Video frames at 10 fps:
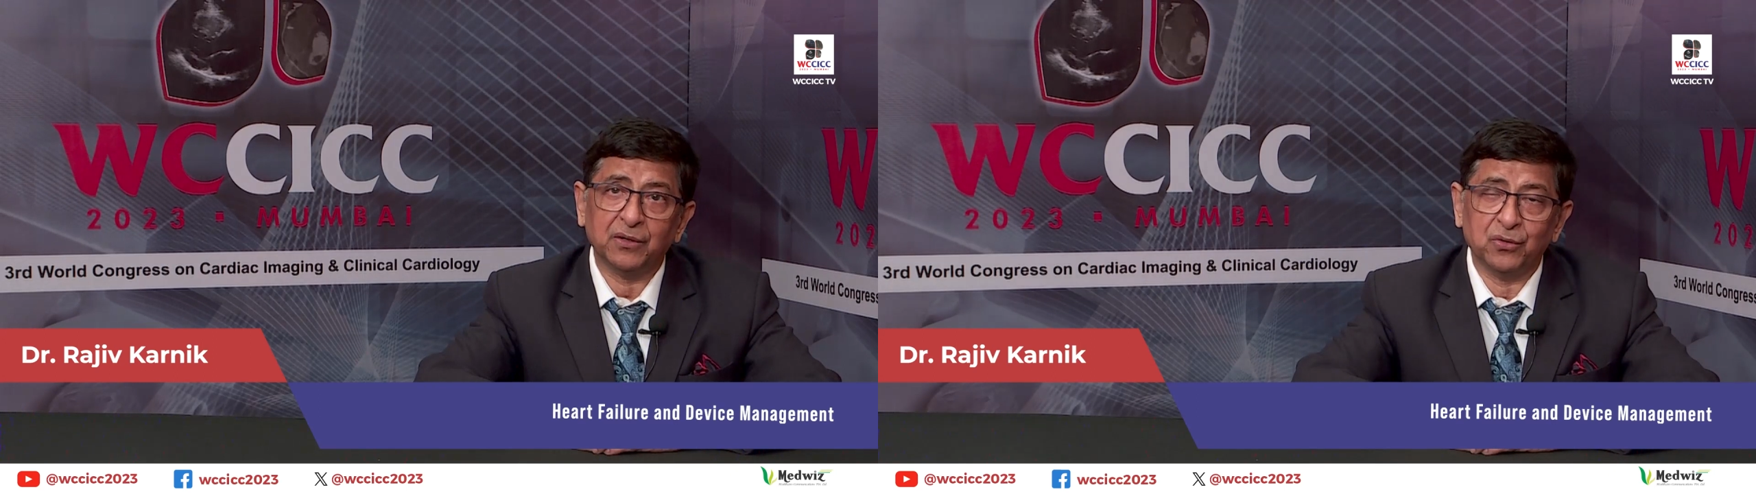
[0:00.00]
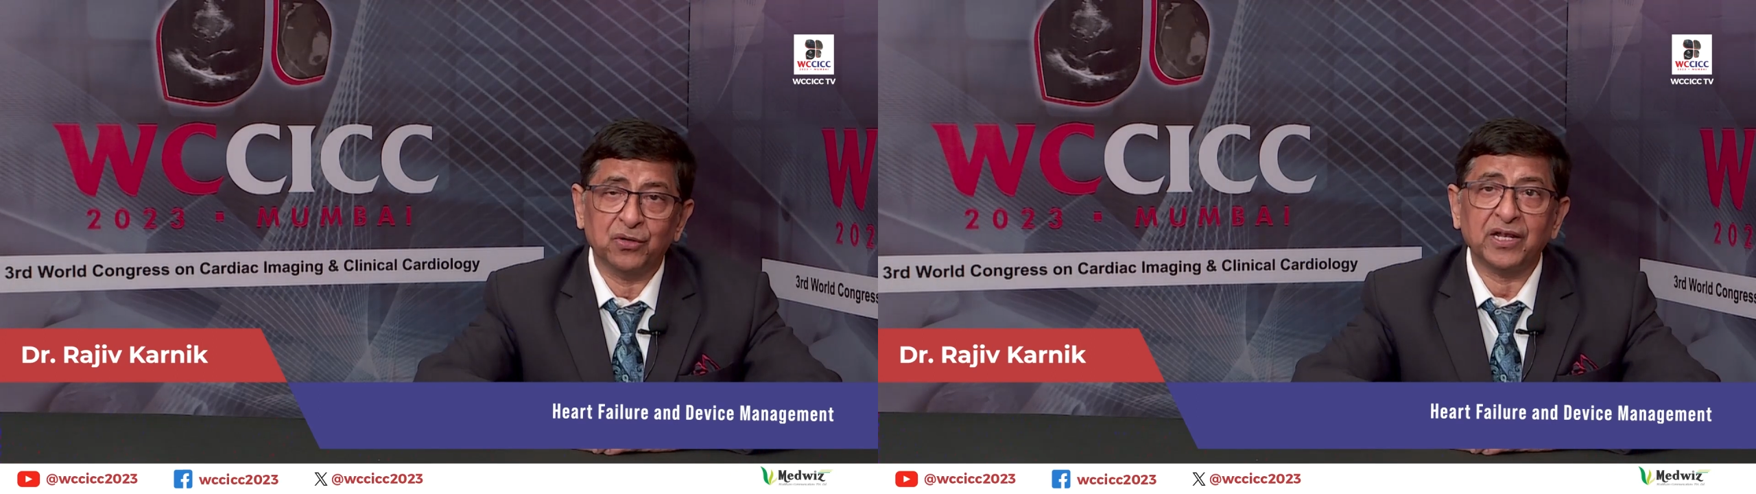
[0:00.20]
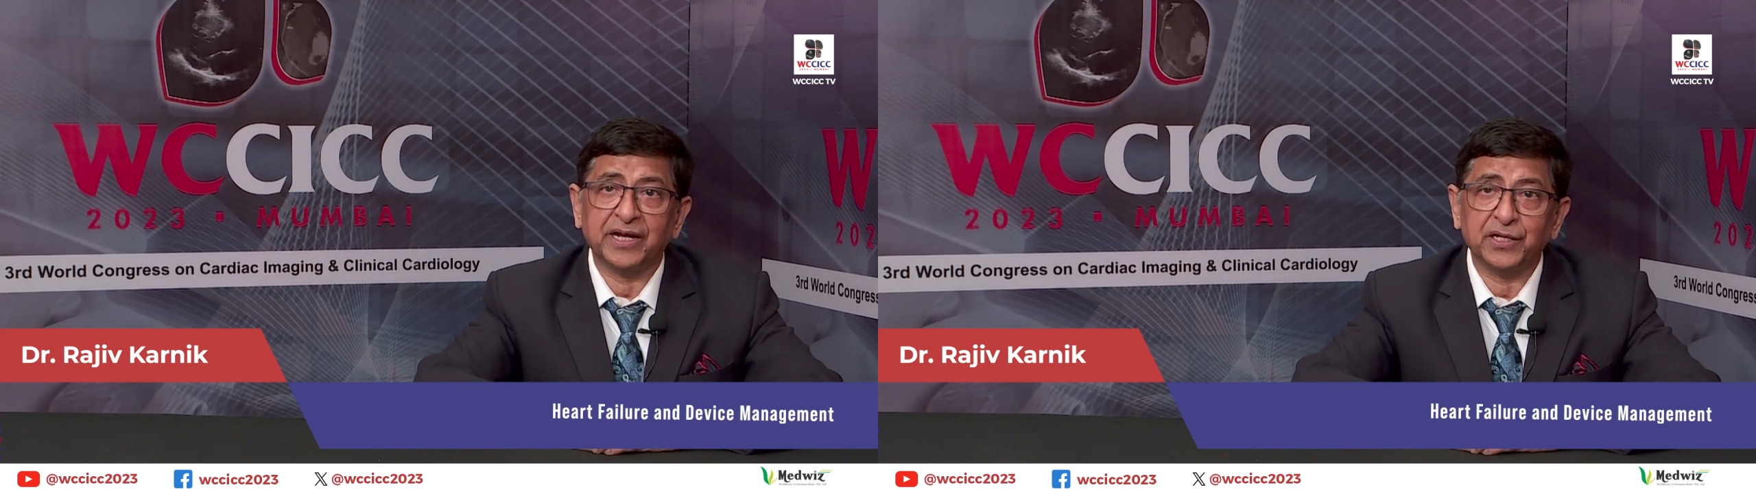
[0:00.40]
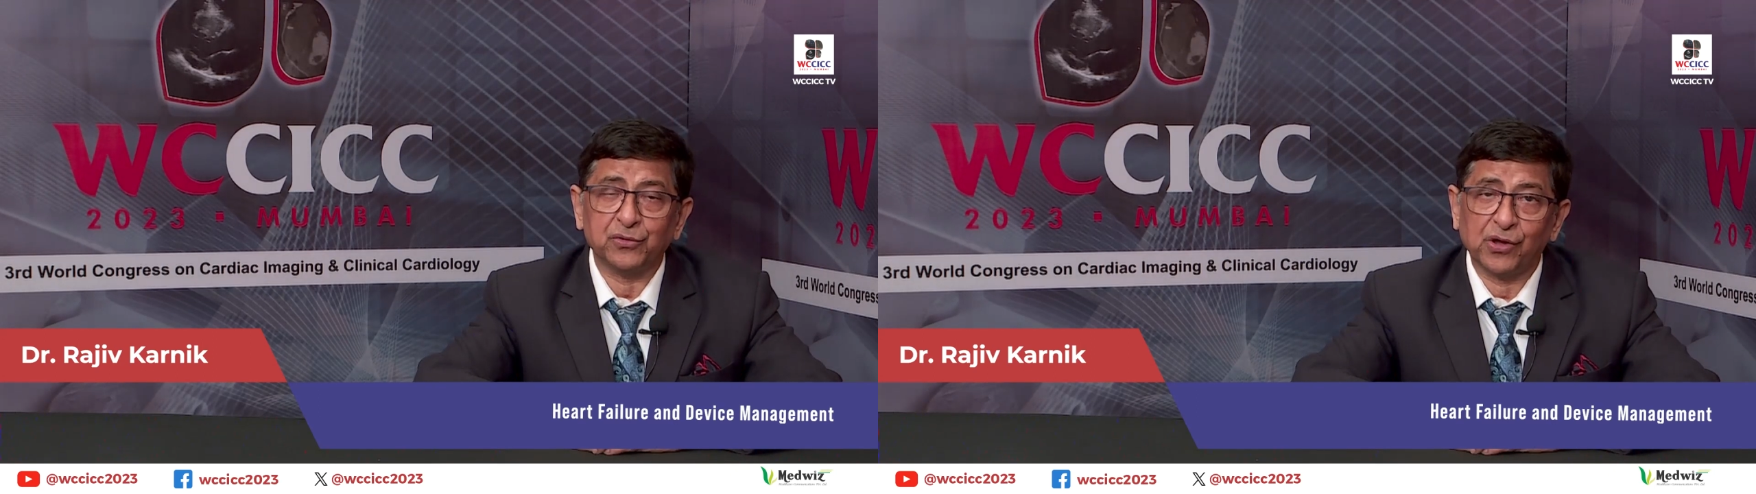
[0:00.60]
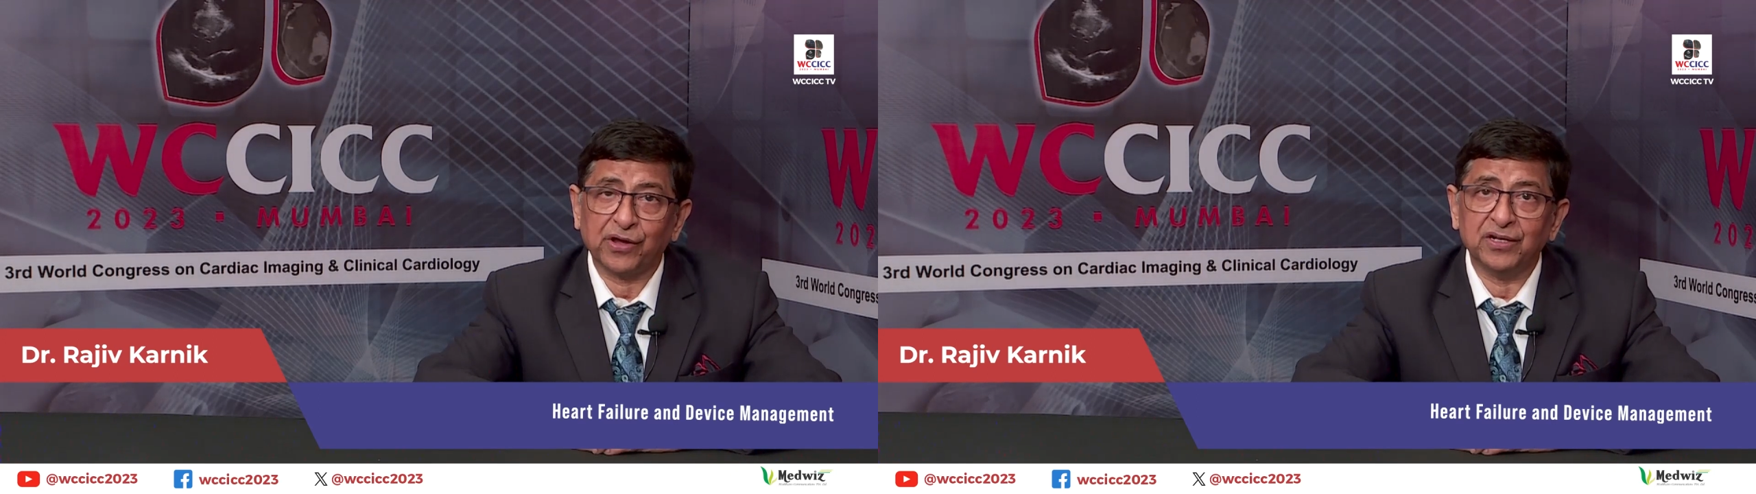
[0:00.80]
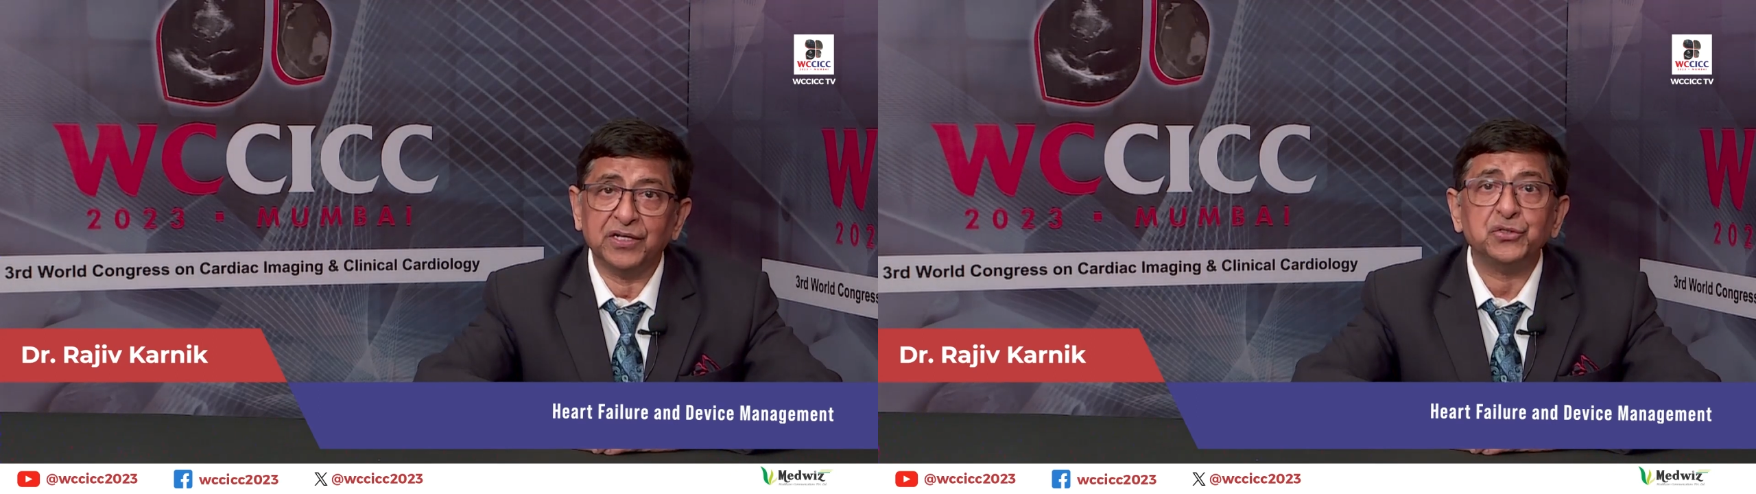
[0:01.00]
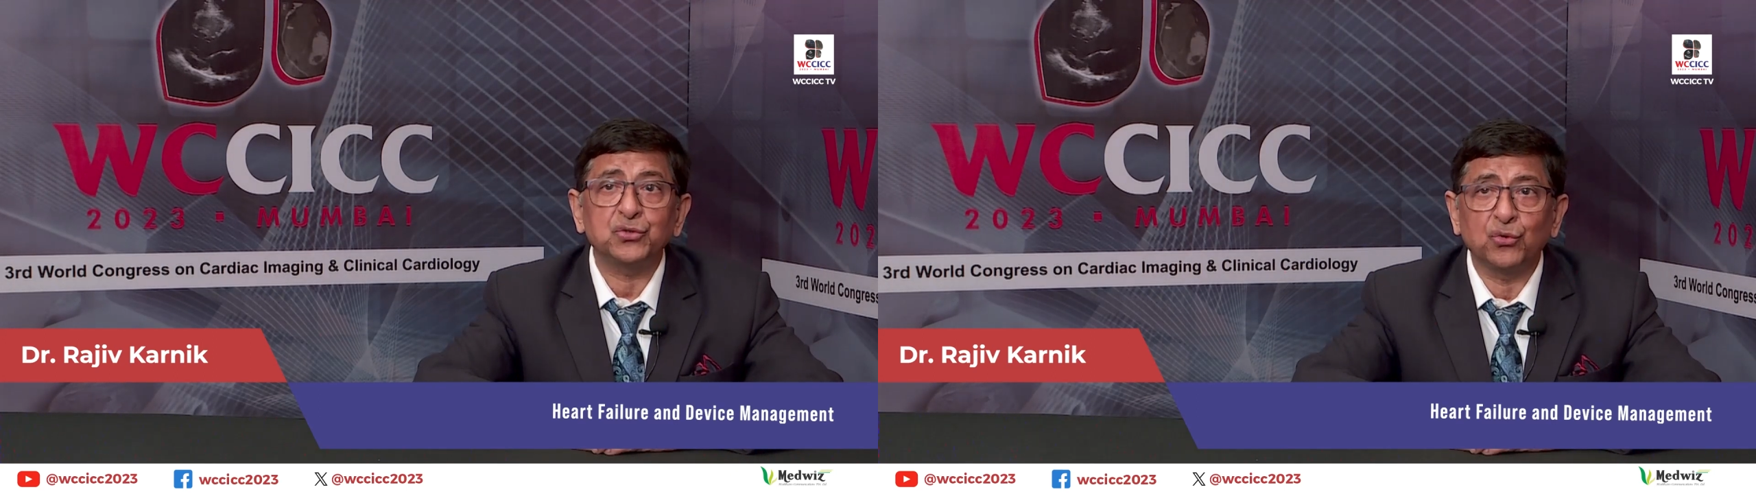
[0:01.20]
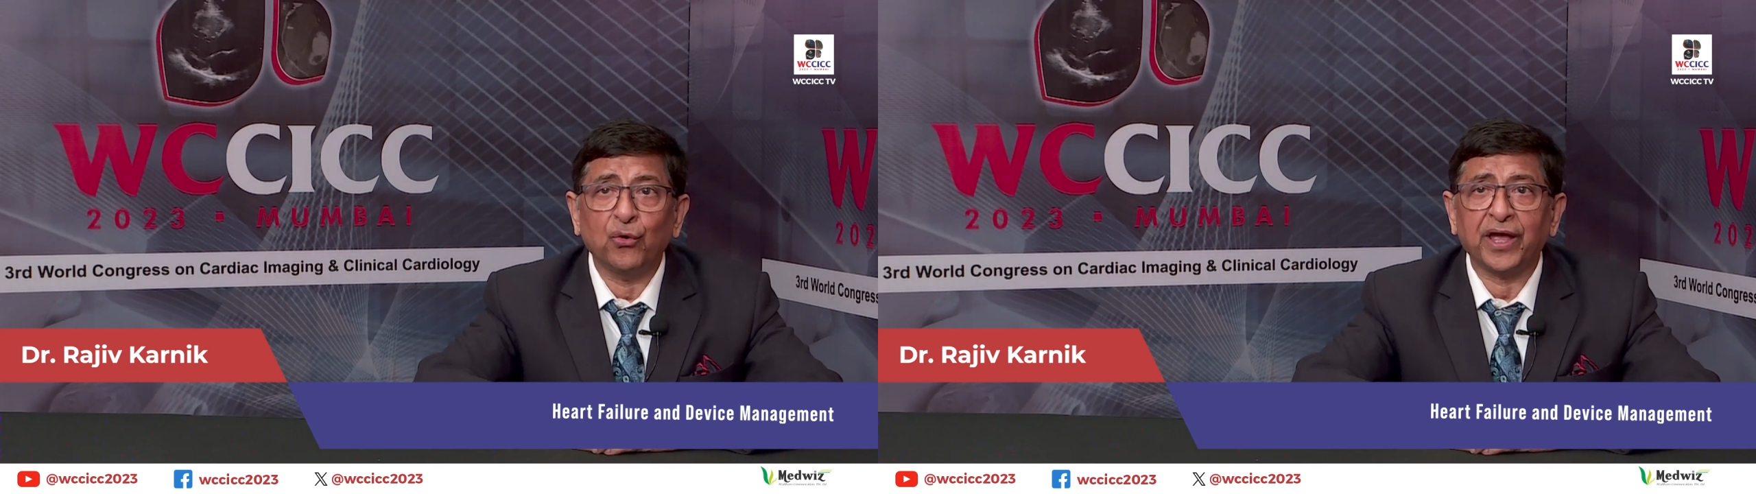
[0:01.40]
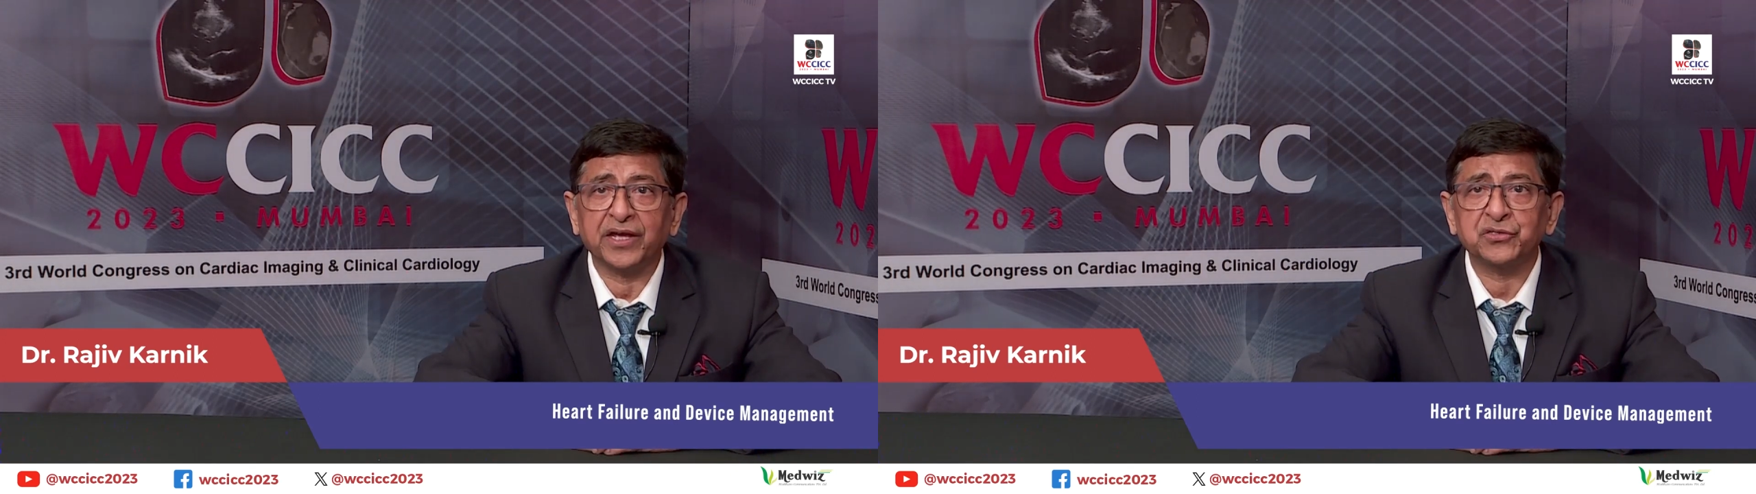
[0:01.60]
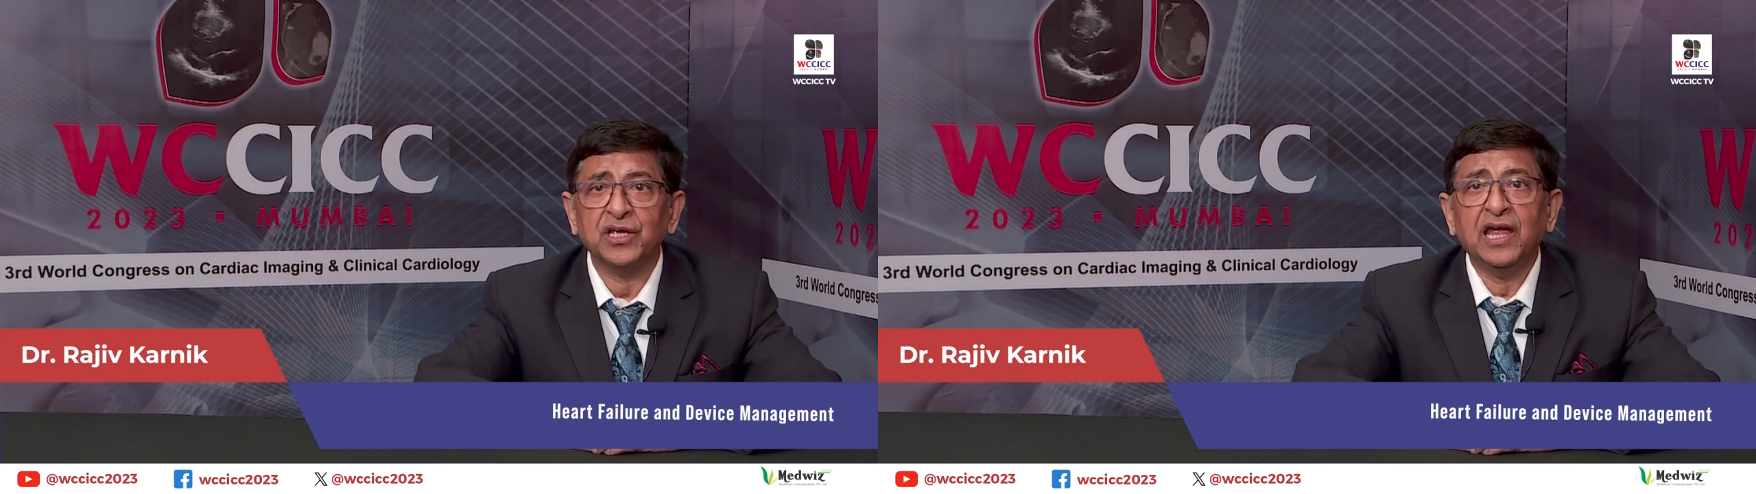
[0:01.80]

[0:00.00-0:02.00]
oral anticoagulants, NOACs,